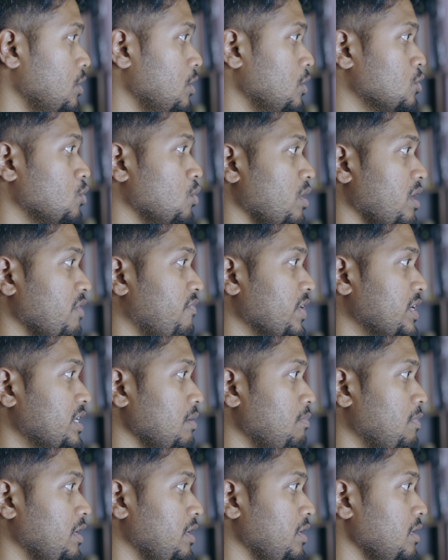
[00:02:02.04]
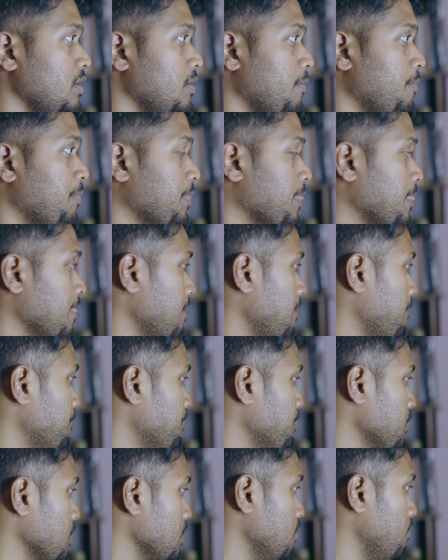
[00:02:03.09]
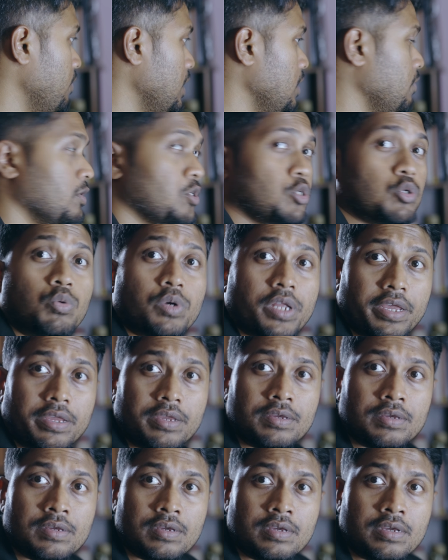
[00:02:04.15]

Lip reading: So effectively, when you are shooting